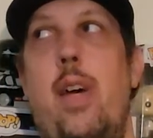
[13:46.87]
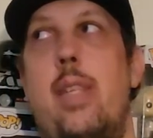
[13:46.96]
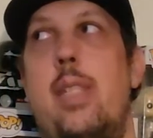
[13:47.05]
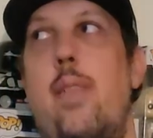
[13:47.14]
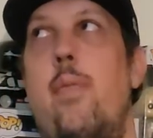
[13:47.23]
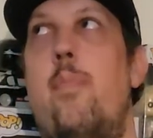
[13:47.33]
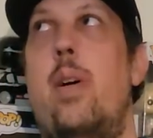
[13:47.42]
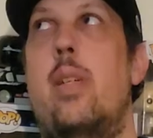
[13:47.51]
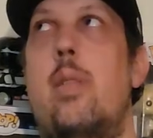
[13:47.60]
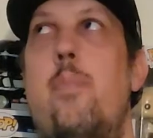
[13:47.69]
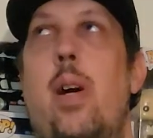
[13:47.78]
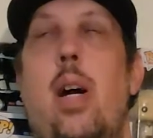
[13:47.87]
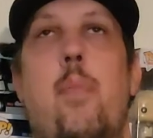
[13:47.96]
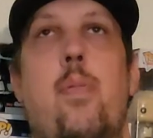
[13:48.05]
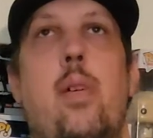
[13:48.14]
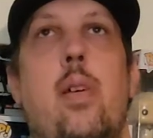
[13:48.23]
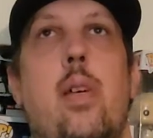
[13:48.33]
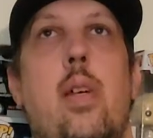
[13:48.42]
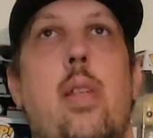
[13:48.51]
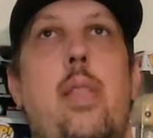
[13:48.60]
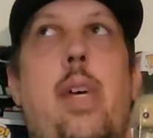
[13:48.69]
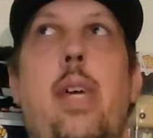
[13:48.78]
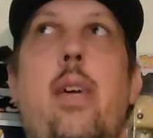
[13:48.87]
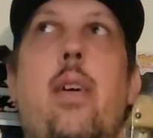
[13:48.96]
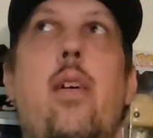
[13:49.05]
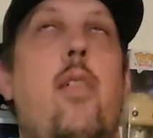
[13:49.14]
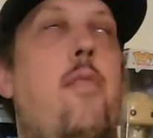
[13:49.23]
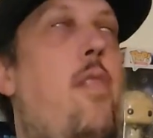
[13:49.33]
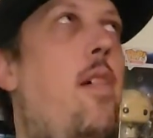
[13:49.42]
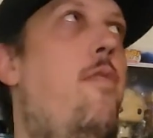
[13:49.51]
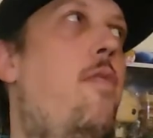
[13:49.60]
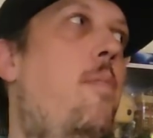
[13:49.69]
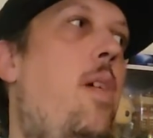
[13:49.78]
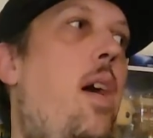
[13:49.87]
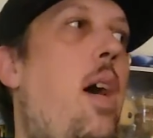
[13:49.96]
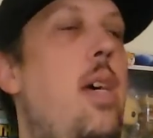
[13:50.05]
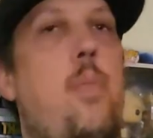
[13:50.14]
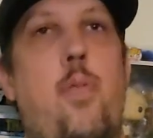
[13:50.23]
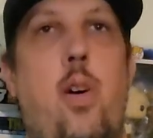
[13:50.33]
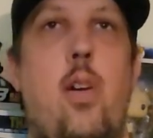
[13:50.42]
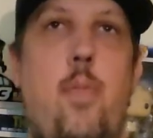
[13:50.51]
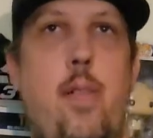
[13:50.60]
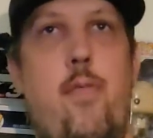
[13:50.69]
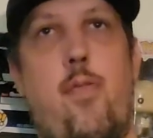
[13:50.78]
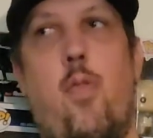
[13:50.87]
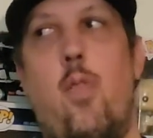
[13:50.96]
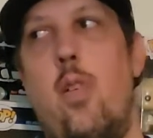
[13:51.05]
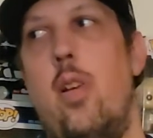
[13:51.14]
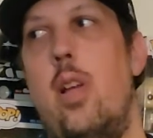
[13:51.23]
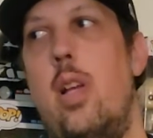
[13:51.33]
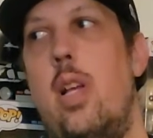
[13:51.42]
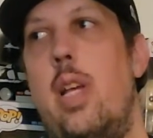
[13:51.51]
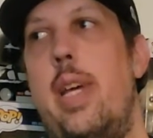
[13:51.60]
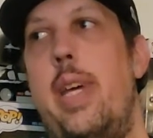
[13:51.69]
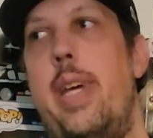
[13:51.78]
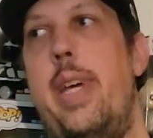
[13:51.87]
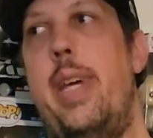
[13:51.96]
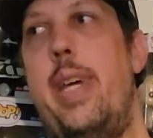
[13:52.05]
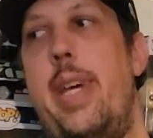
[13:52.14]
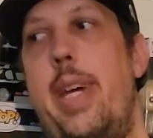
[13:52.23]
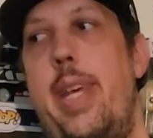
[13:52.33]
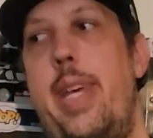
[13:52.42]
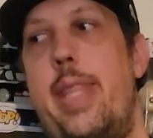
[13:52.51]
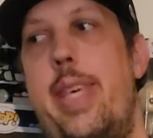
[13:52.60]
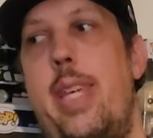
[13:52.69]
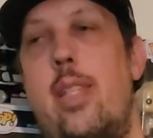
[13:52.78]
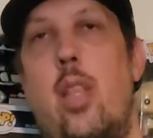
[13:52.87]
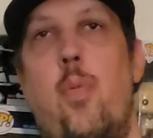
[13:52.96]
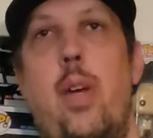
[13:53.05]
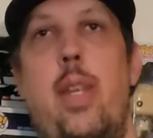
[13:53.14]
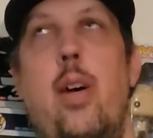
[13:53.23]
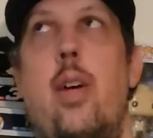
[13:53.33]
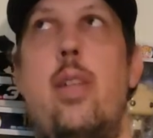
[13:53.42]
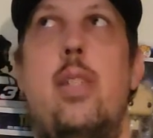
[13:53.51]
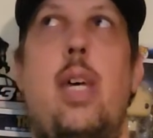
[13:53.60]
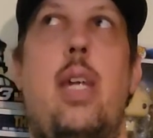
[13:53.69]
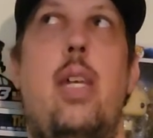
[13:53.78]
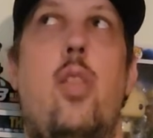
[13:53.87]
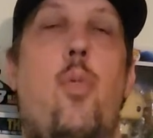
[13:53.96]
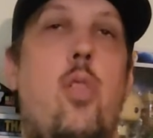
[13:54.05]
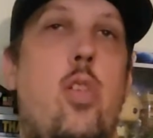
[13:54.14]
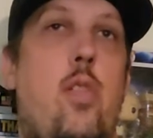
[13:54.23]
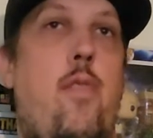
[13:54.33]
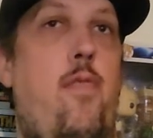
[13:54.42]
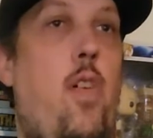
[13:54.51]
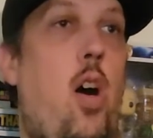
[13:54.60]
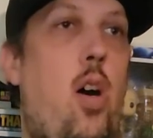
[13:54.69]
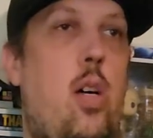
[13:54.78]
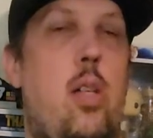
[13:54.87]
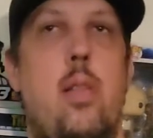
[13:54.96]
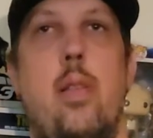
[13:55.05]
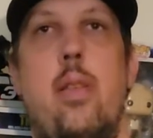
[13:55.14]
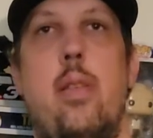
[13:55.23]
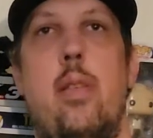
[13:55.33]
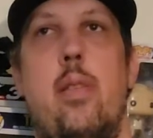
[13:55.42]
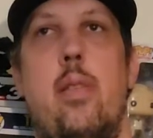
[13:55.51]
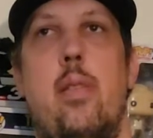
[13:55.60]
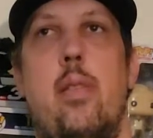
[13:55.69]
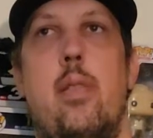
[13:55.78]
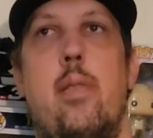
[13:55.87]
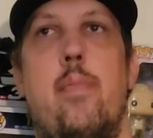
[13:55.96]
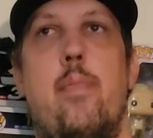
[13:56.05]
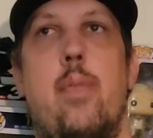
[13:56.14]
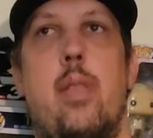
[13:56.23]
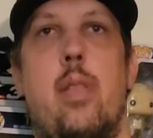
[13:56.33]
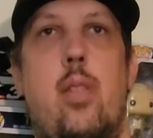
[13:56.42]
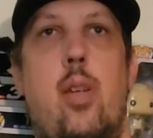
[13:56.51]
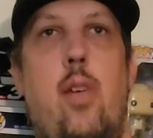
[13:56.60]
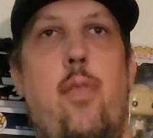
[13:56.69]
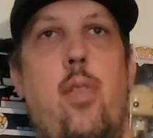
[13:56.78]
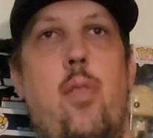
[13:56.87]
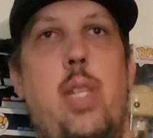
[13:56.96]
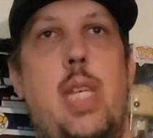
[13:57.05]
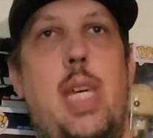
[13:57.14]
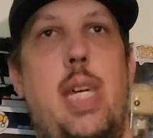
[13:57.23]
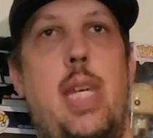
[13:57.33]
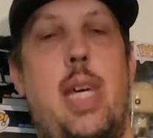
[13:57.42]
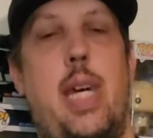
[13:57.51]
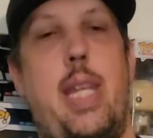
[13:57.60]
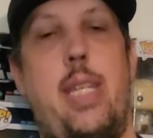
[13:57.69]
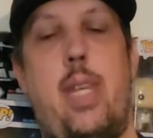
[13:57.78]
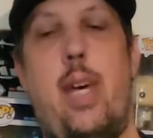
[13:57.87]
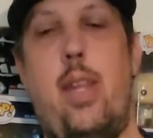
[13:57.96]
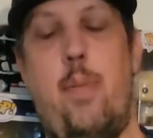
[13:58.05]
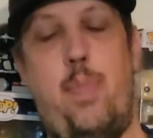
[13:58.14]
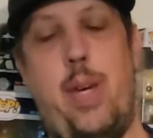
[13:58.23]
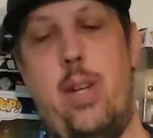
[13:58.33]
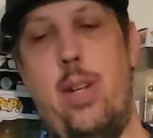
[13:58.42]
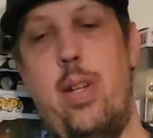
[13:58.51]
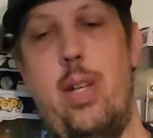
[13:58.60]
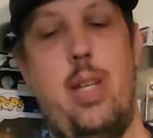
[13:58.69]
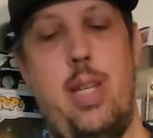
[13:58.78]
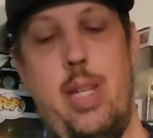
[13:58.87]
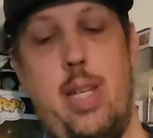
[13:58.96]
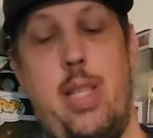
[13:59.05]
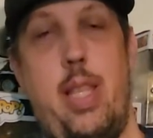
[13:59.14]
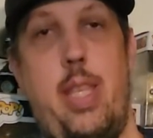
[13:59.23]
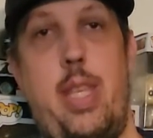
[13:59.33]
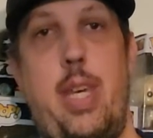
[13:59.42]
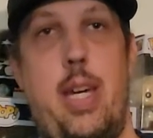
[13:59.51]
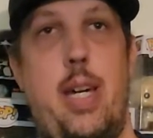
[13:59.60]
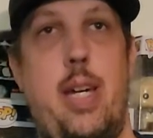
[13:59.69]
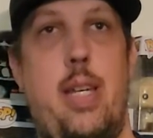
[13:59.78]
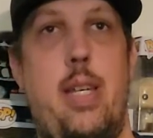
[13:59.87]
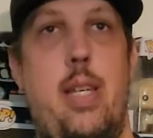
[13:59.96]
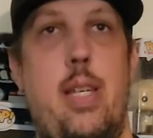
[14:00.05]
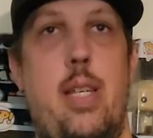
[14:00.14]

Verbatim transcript: had seven bucks a pop. They fell from the highest part of my floor and hit things on the way down. I just had another one just fall. Sorry for the noise again, and it's held up better than the uh,